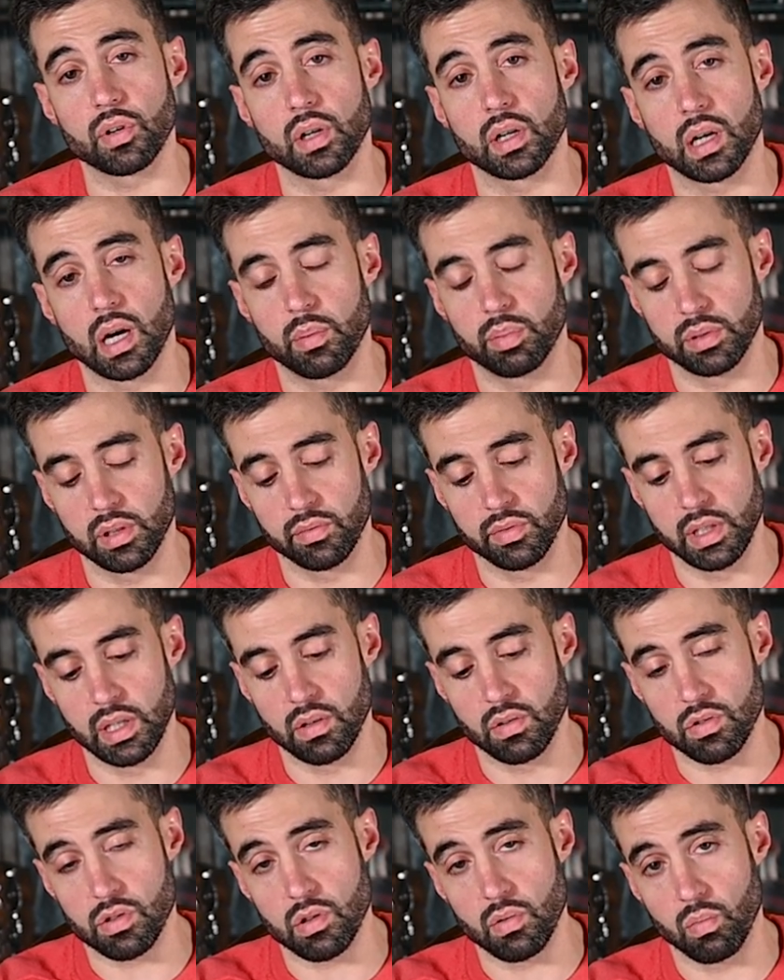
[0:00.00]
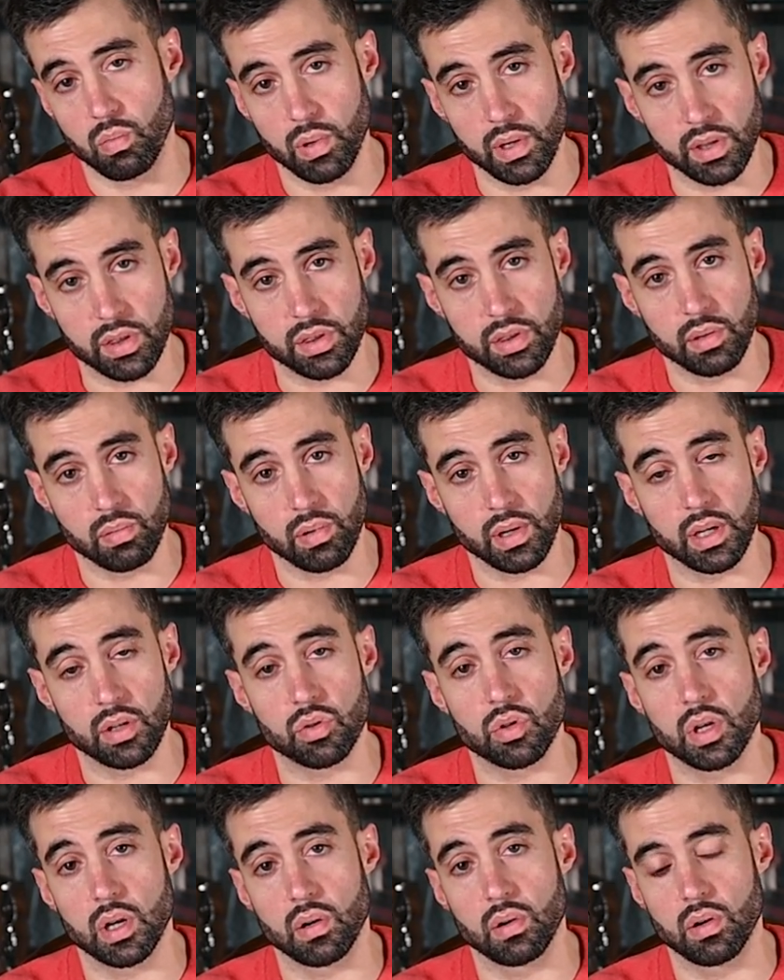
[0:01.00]
a couple of years with the
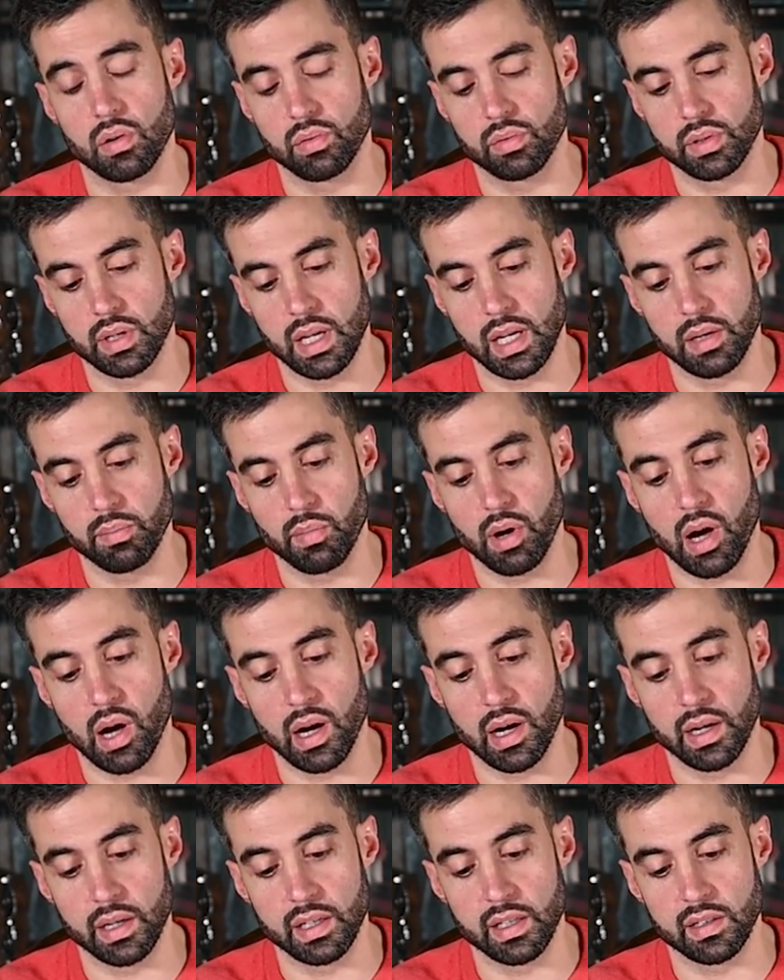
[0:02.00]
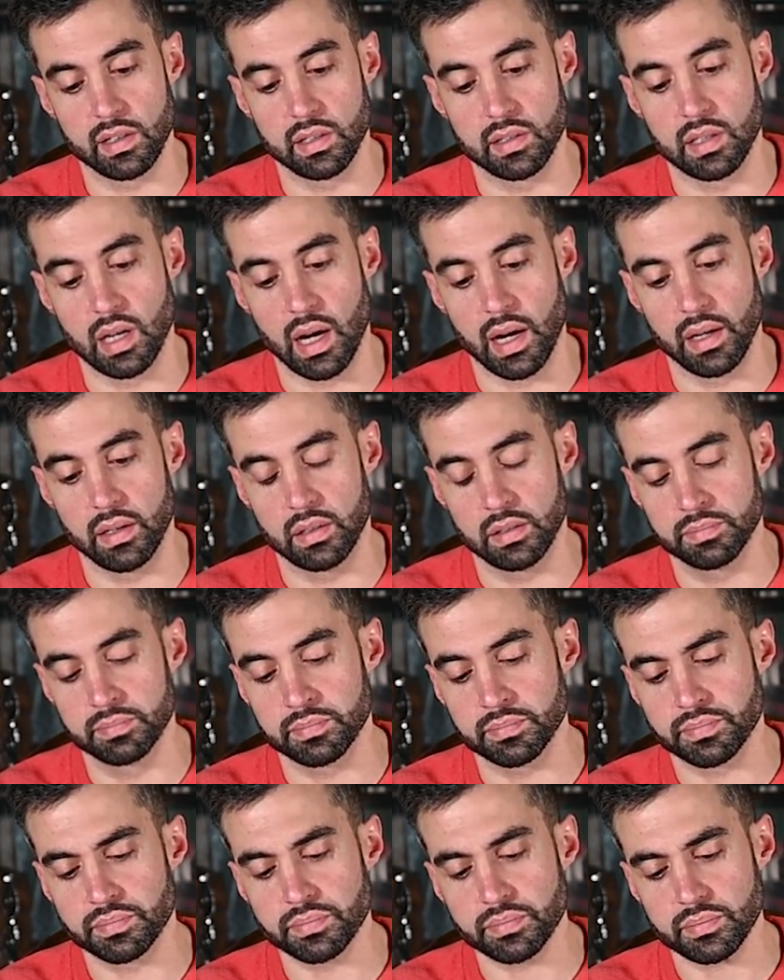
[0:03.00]
Ranchero name on the dial.
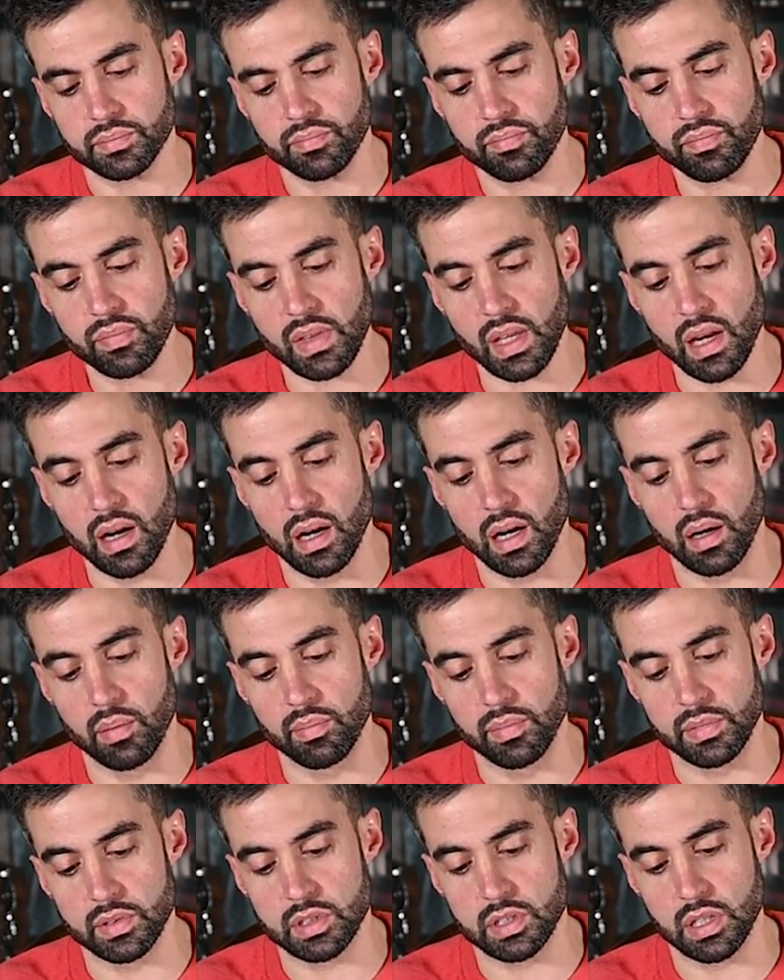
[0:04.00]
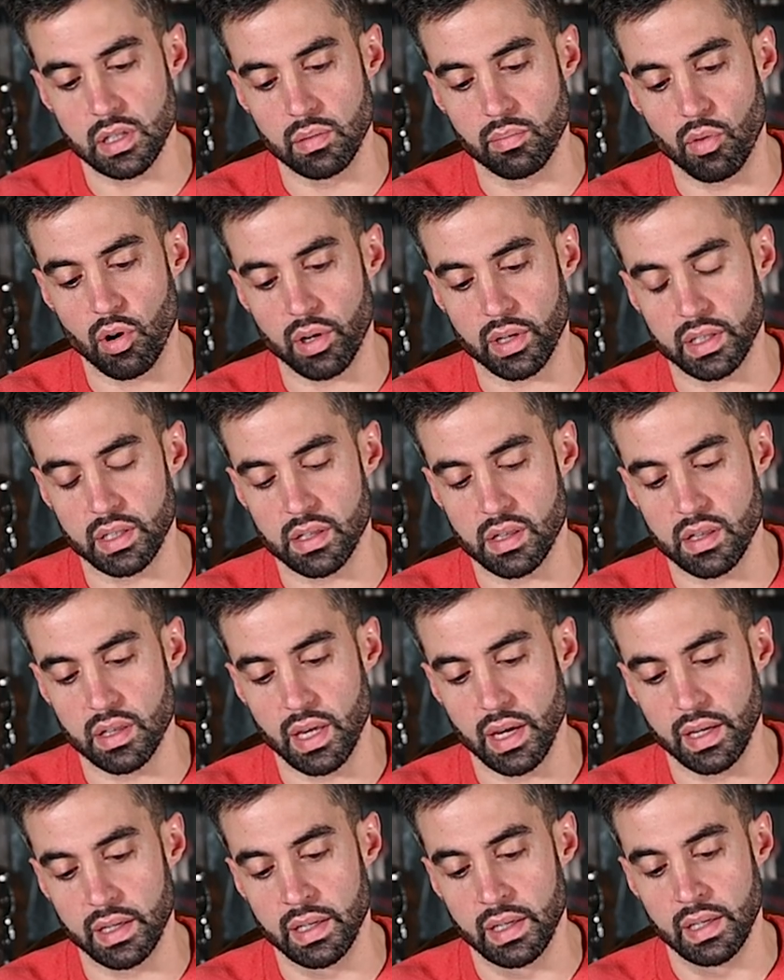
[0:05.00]
To the markets
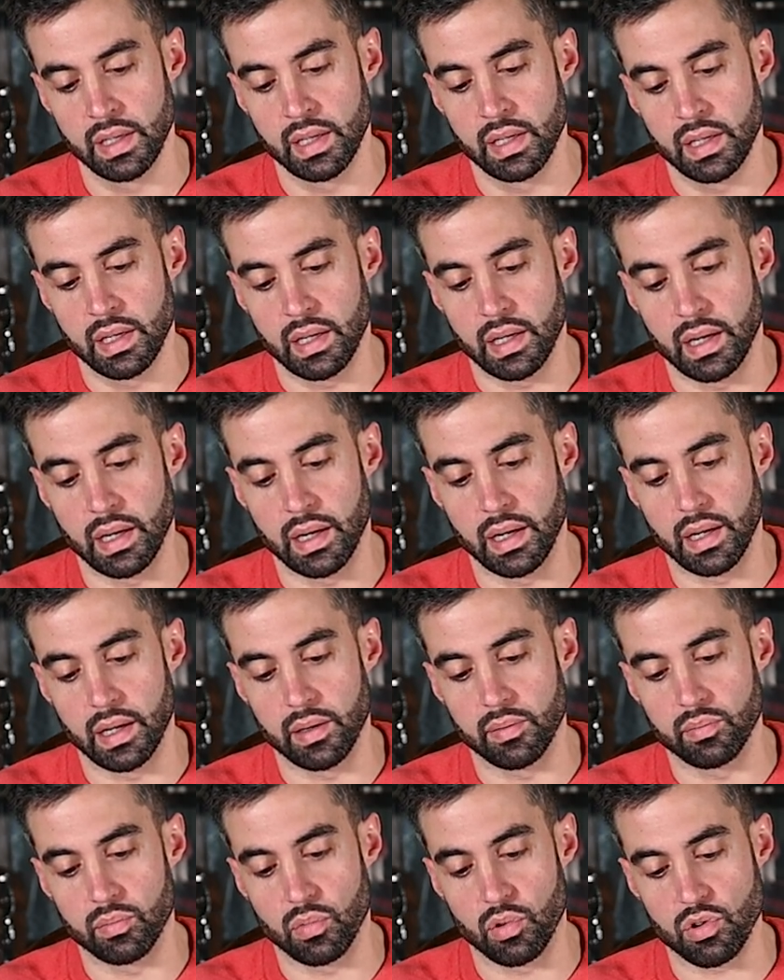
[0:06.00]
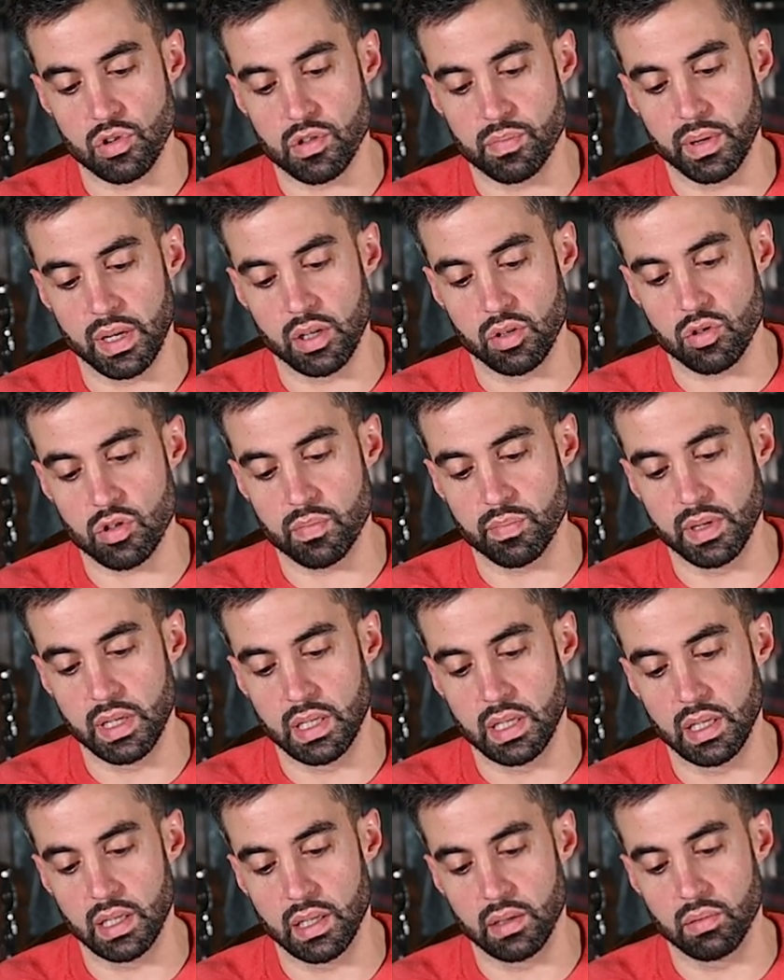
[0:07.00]
that were Spanish
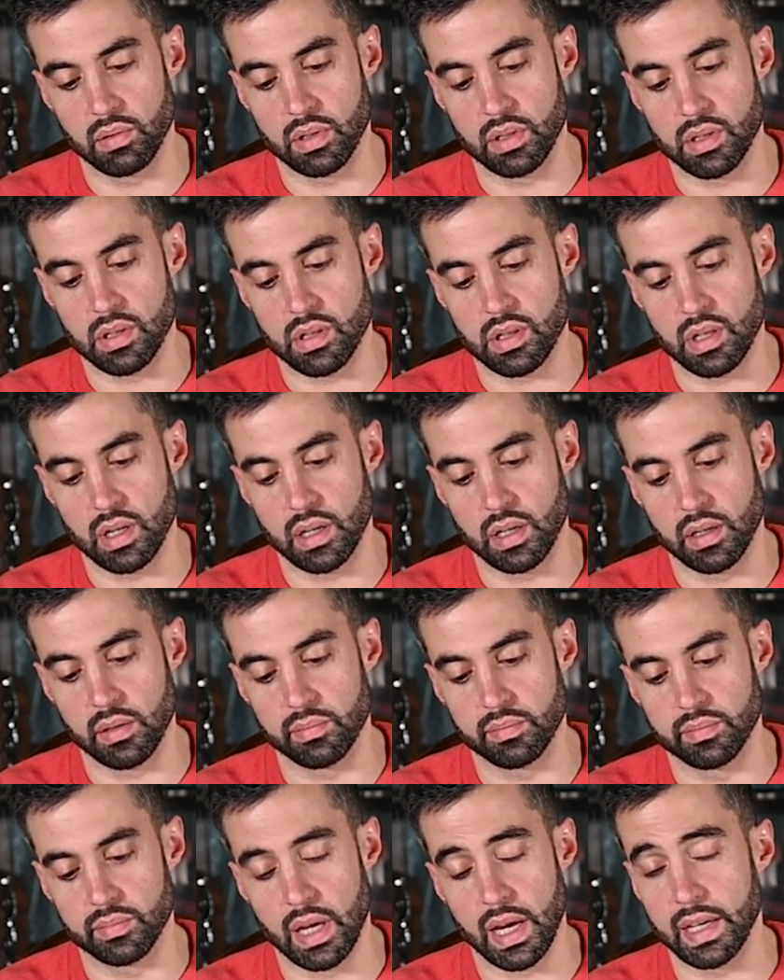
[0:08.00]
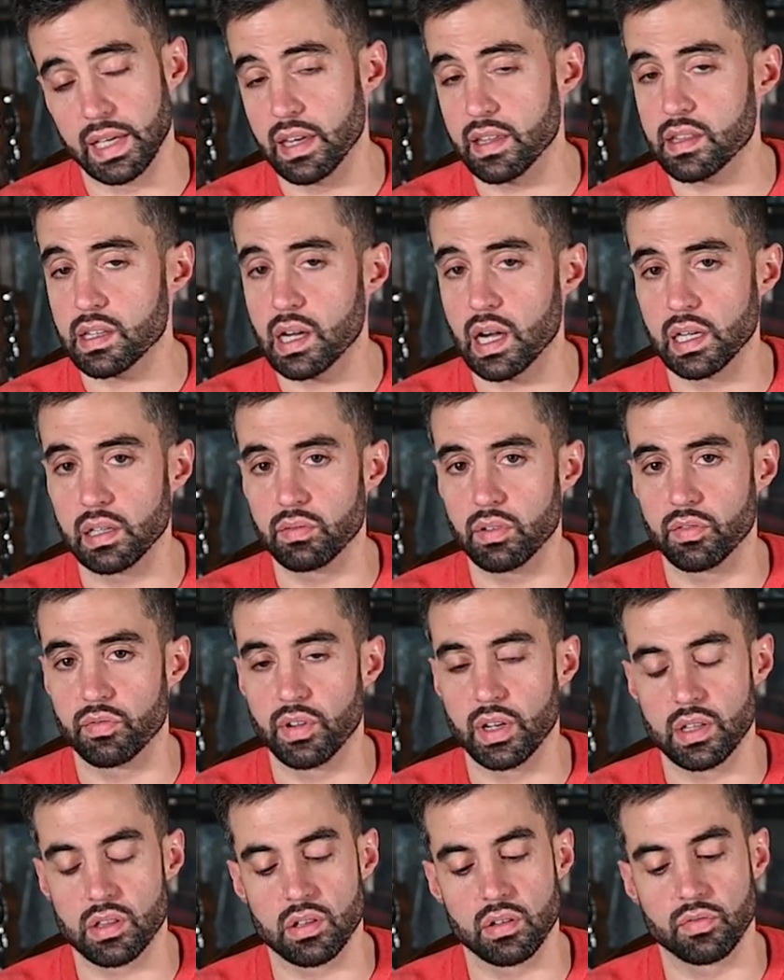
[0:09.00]
speaking, it was I guess kind of
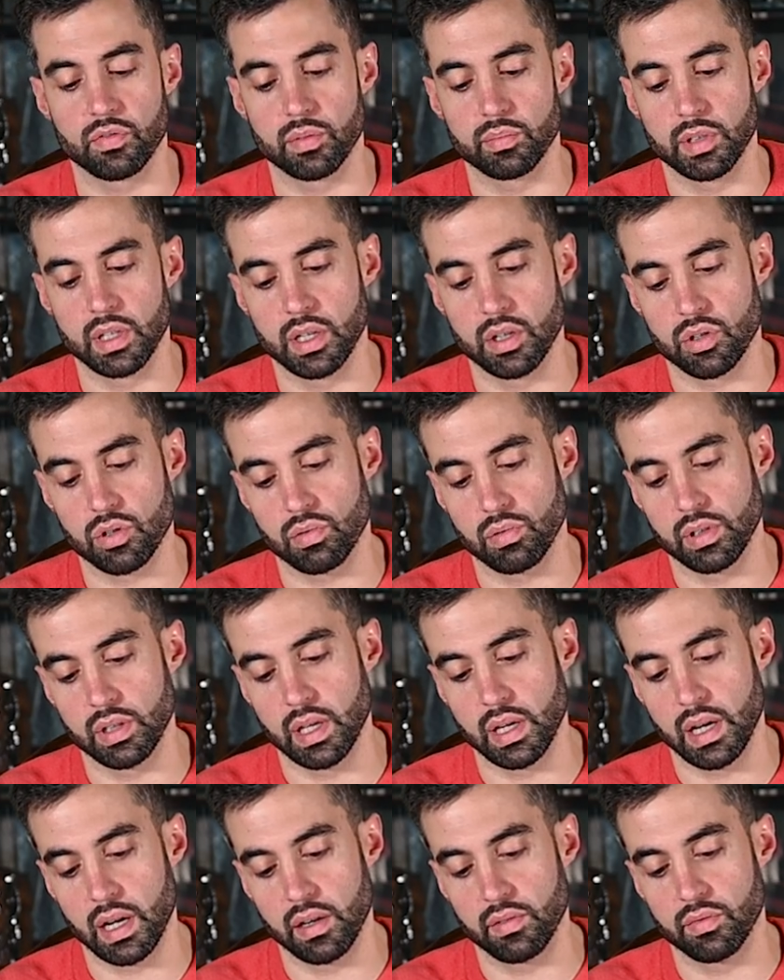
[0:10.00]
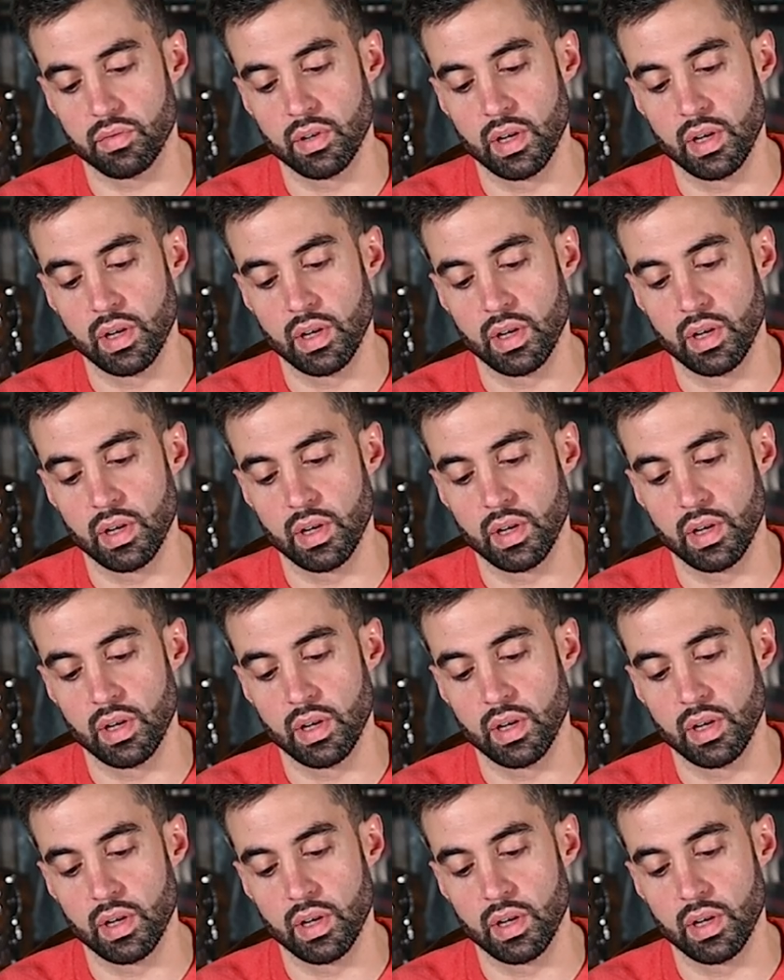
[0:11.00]
offensive from the history that I've